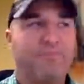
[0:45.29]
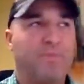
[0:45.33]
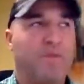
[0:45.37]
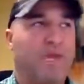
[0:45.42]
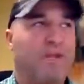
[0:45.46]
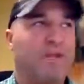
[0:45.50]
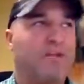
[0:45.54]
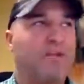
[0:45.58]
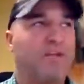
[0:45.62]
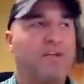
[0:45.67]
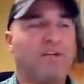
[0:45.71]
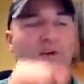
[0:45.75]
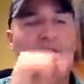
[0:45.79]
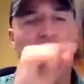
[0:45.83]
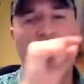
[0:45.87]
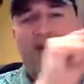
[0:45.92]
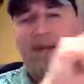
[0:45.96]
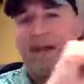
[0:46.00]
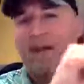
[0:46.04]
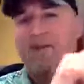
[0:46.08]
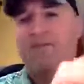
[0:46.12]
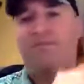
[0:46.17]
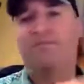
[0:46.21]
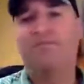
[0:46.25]
and click on
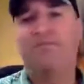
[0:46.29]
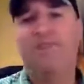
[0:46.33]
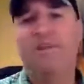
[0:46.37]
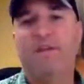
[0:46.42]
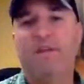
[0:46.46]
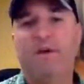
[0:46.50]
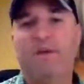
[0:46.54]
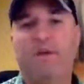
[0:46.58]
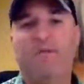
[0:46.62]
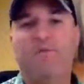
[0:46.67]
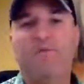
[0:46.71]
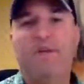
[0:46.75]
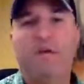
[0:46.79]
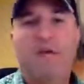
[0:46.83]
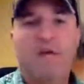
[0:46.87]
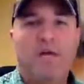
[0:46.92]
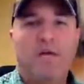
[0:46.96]
Garrett's videos.